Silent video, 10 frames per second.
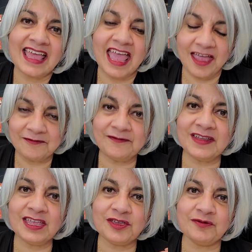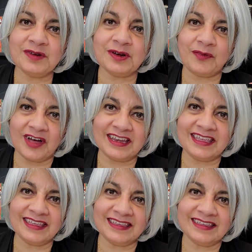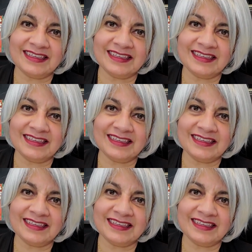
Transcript: Every human body